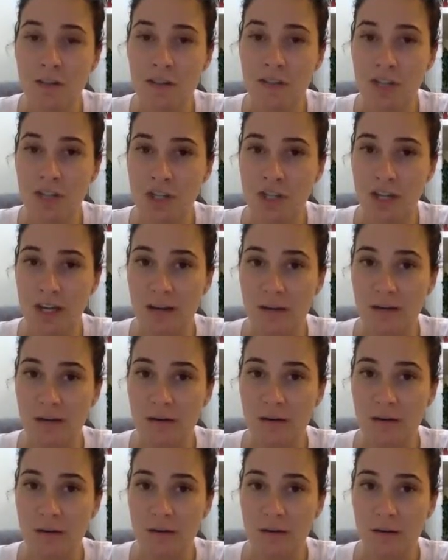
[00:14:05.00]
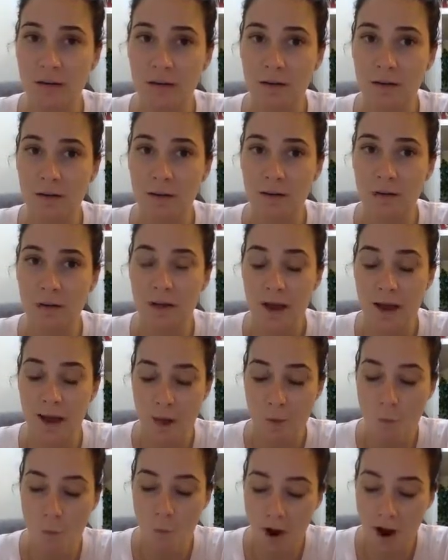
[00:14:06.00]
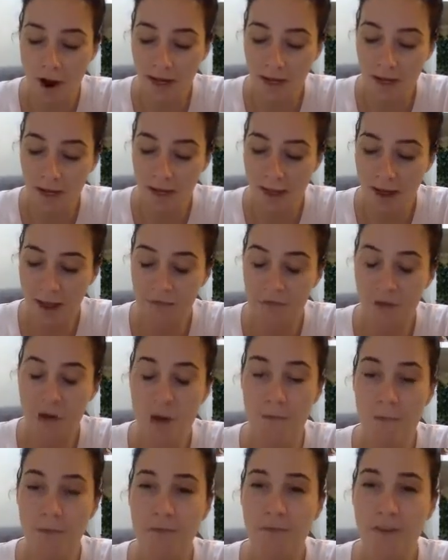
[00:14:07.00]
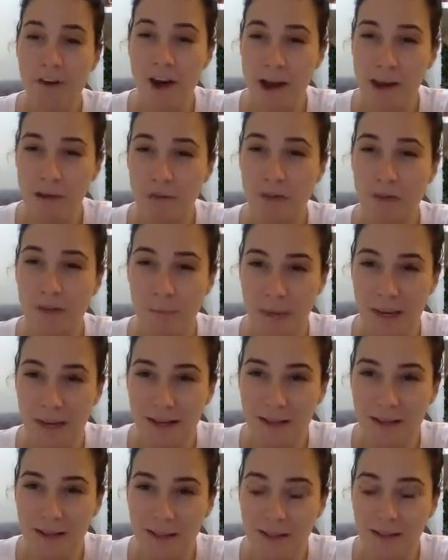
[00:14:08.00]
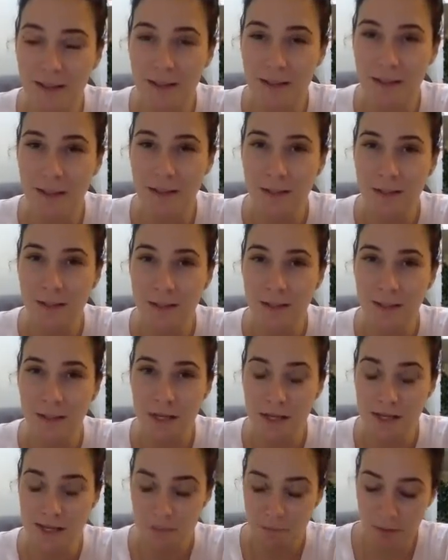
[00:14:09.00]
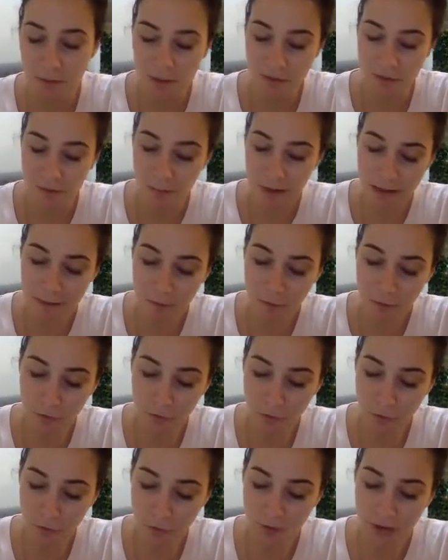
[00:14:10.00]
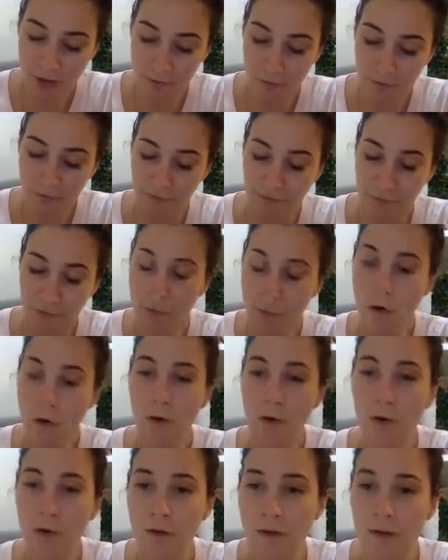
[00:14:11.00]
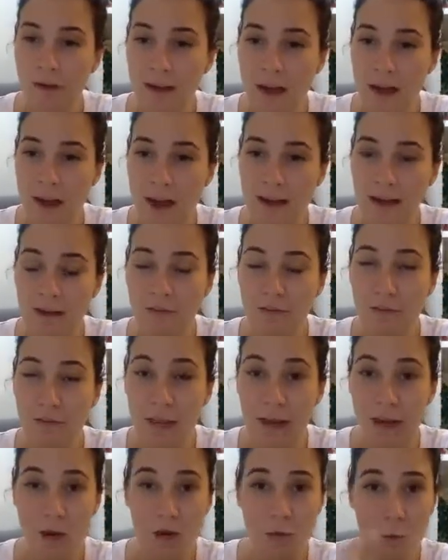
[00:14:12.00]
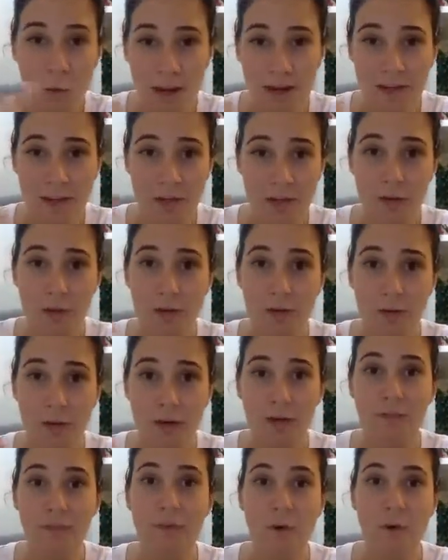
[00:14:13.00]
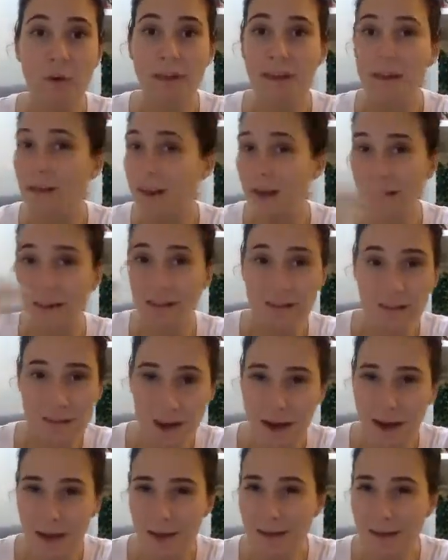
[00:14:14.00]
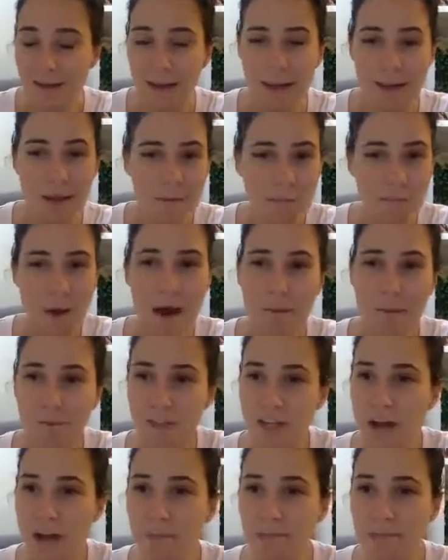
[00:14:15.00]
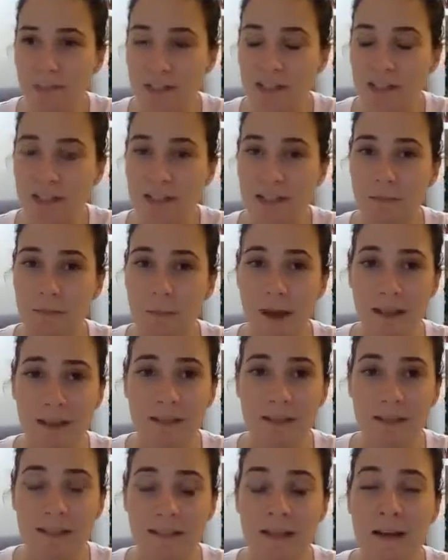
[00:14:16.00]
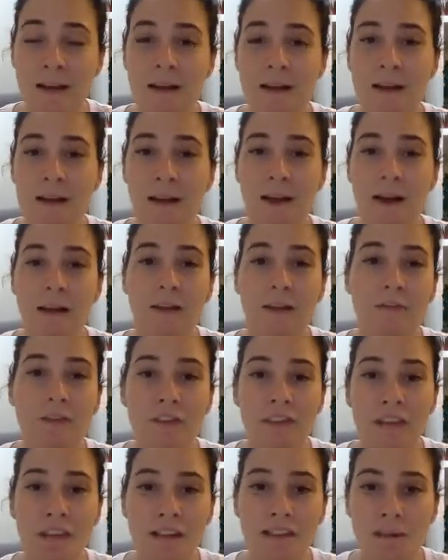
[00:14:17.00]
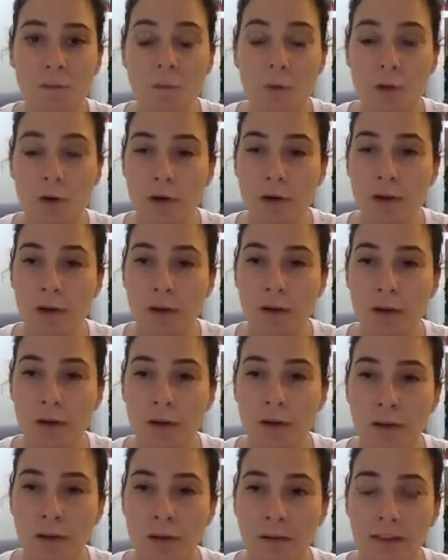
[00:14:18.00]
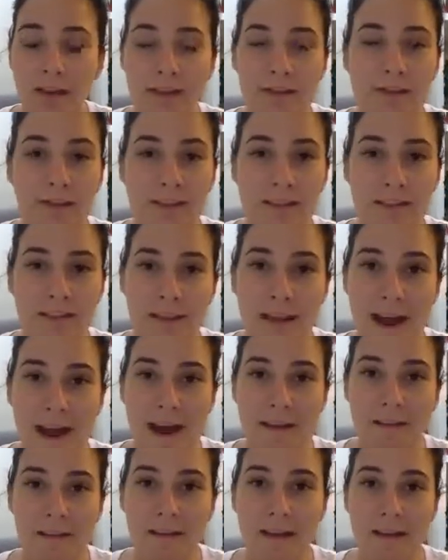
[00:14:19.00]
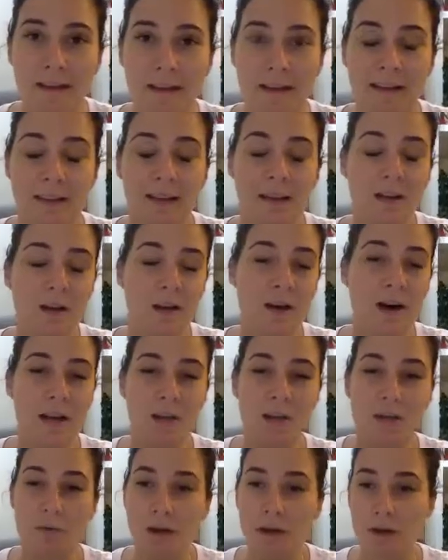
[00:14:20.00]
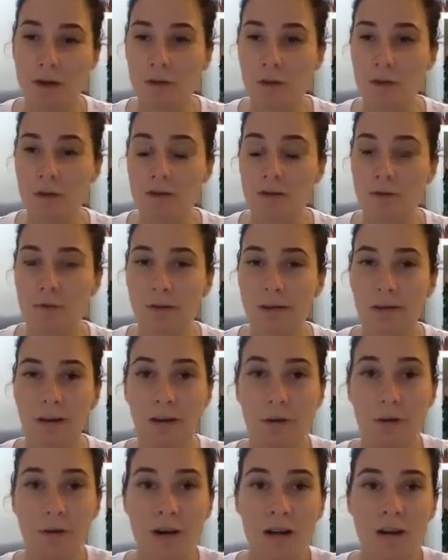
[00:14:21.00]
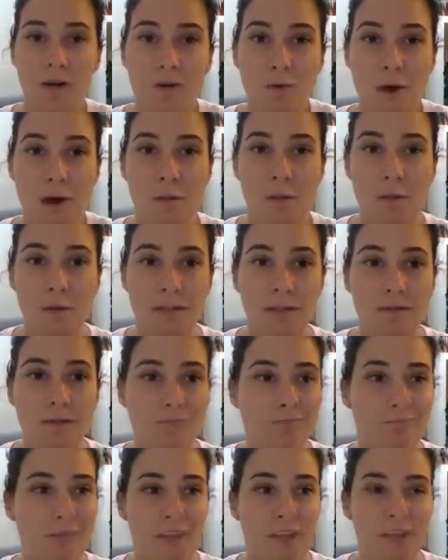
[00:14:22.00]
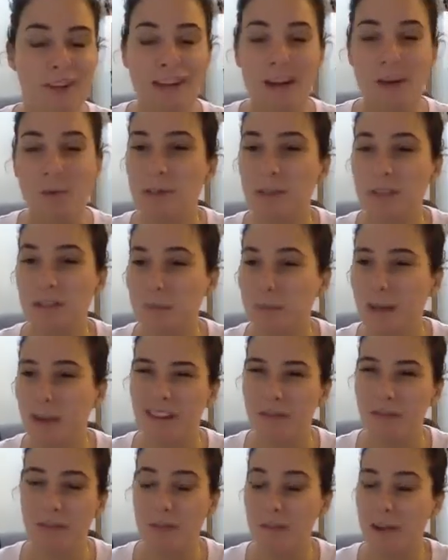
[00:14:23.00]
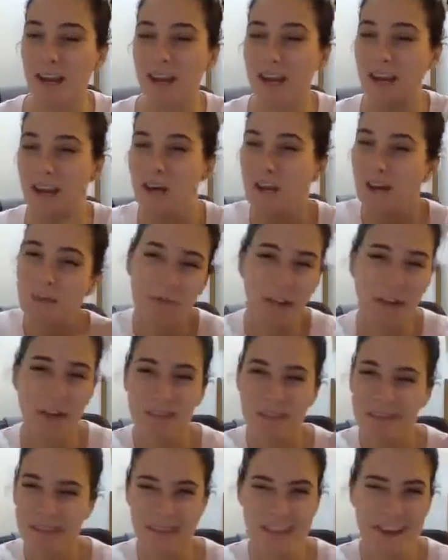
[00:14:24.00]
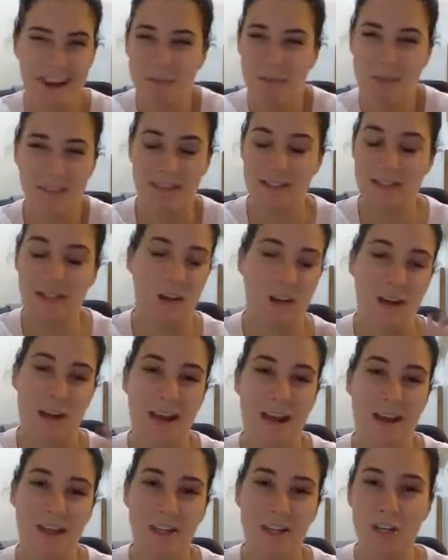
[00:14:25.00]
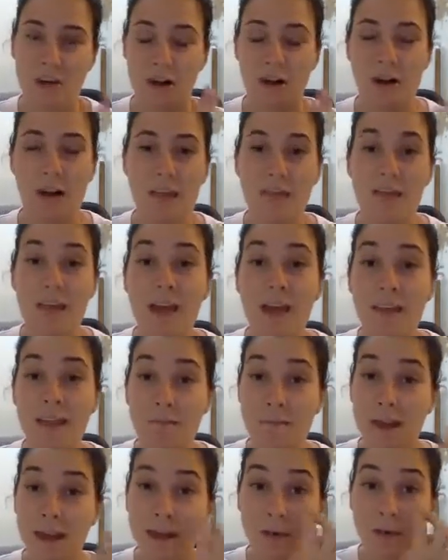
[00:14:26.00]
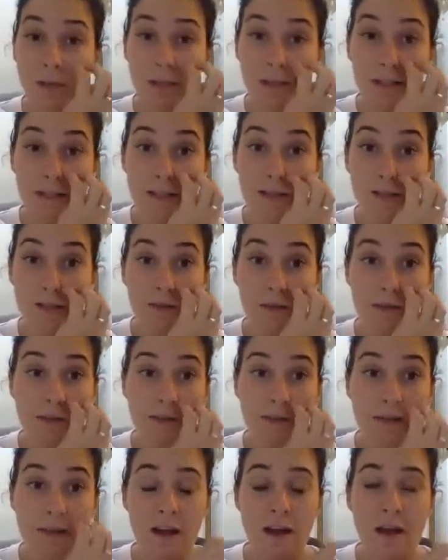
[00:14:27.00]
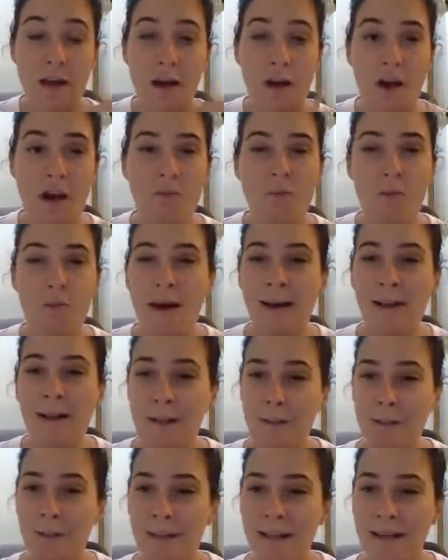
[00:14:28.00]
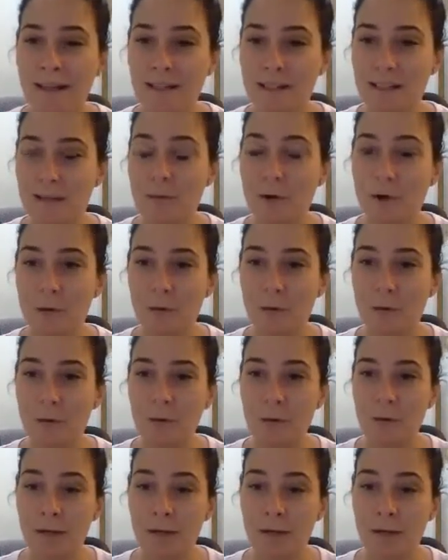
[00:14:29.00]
its shit. And why I love number 5 the best is because people do number 4, and if they go 1, 2, 3, 4, they get excited, they get pumped up for 6 months, and if it doesn't work, they fizzle out and they think, oh, I knew I couldn't do it, or I knew I wasn't, you know, that wasn't made for me, you know, I felt that wasn't okay, you know, and they make all the excuses of why they're playing small.